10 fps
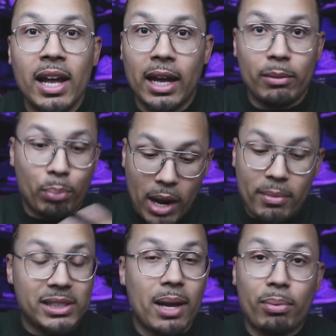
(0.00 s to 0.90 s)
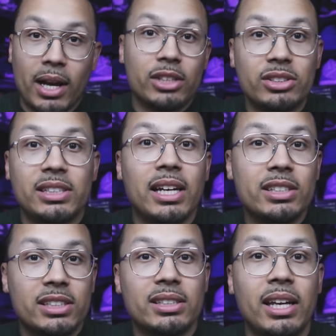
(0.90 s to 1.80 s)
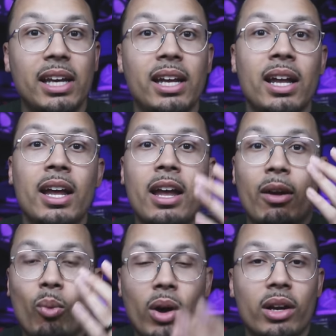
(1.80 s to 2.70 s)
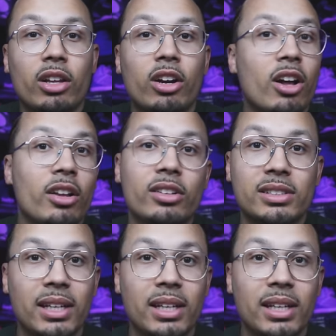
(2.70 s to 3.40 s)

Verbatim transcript: and prime example, as you see, I just hit, want to learn all those